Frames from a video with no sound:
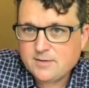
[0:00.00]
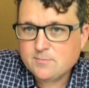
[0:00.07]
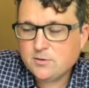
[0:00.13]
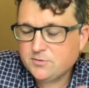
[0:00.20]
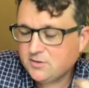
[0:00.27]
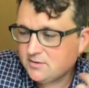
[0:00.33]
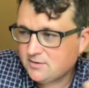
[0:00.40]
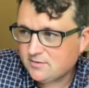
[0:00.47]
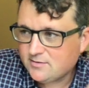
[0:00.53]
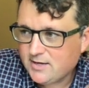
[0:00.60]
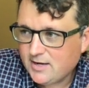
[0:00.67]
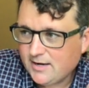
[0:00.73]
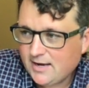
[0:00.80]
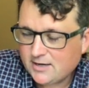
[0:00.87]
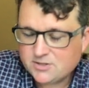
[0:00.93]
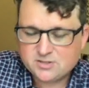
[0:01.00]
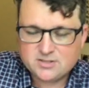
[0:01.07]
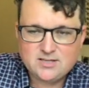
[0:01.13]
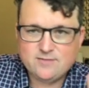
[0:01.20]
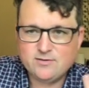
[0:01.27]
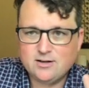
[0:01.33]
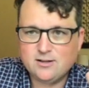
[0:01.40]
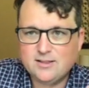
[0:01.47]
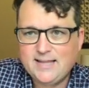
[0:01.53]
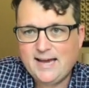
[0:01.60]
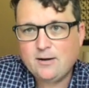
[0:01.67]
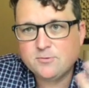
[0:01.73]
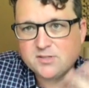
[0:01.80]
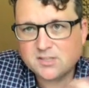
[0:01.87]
Moses is not actually even allowed to